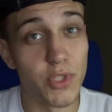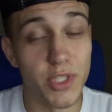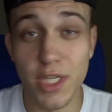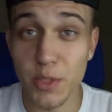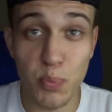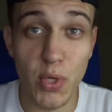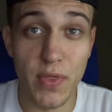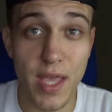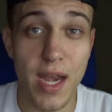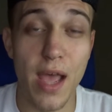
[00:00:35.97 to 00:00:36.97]
Just
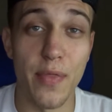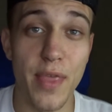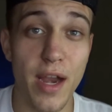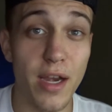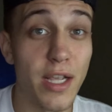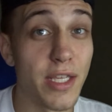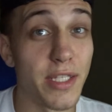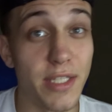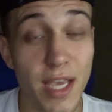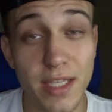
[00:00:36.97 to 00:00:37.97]
putting that out there.
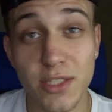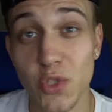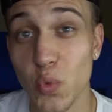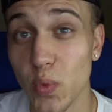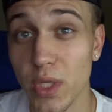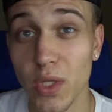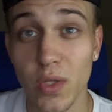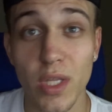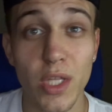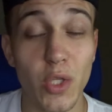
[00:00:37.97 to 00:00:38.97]
Yes, you
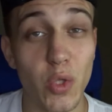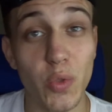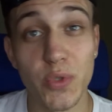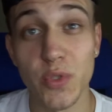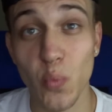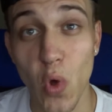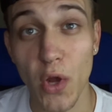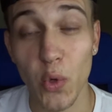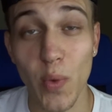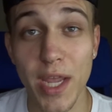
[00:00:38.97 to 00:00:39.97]
will lose some
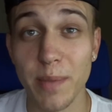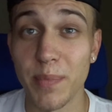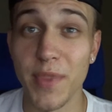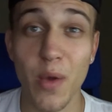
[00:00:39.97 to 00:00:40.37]
water weight.